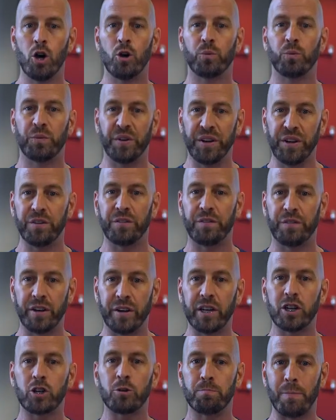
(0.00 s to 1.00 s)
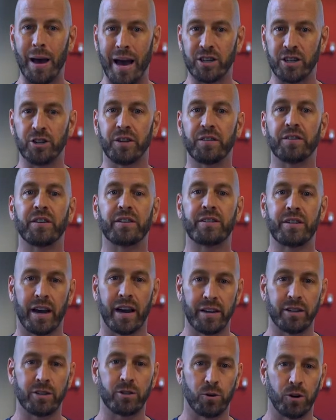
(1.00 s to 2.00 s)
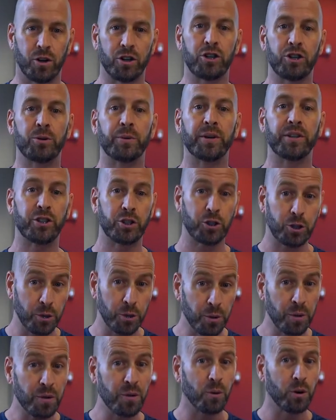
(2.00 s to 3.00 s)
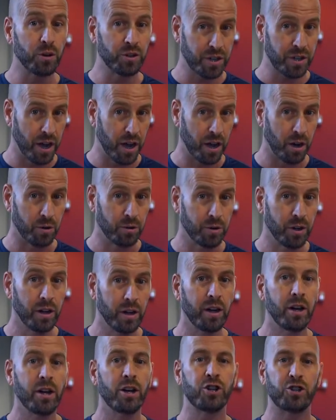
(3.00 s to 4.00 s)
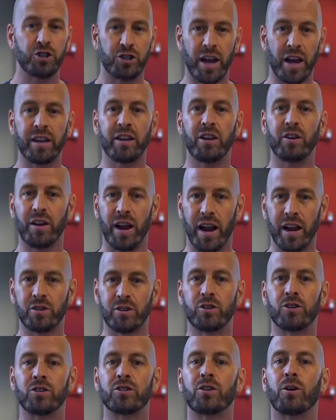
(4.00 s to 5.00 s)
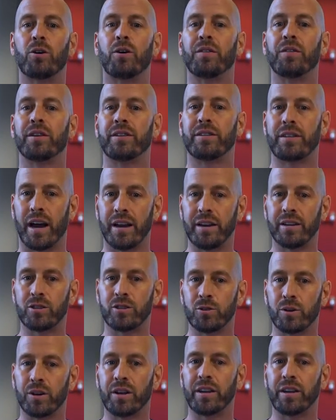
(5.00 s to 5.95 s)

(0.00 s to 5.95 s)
When you finish matching the dinosaur to its tooth or toe, check your answers on the Dinosaur